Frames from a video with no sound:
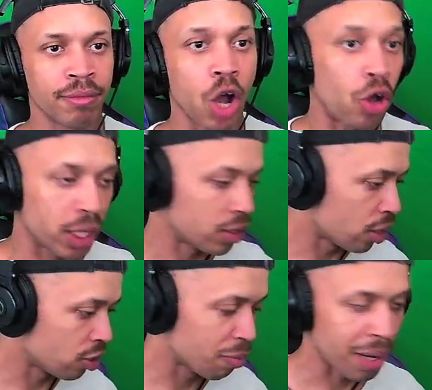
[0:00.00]
all these
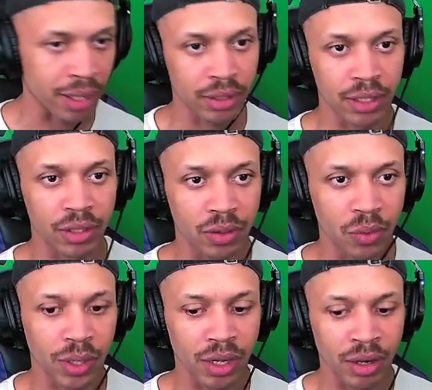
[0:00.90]
other boxes
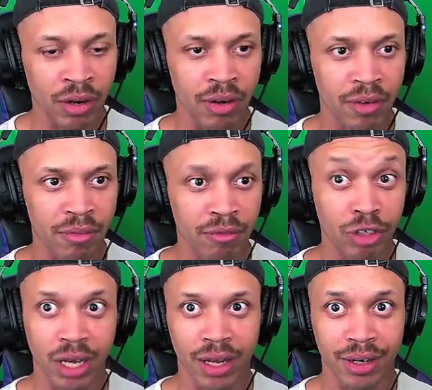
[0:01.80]
when they're
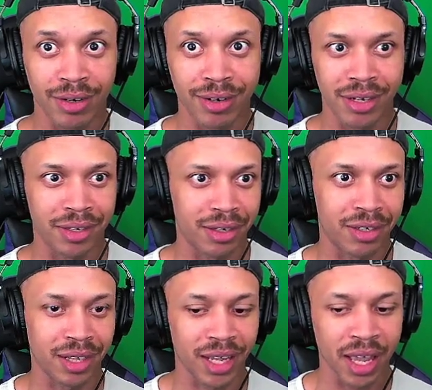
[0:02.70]
done,
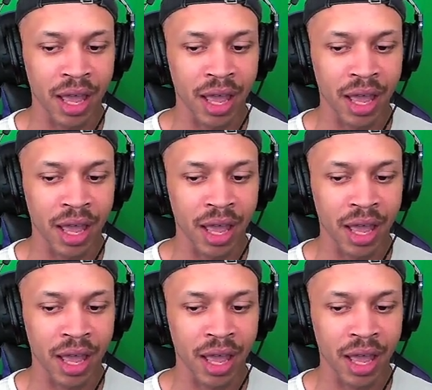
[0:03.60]
essentially.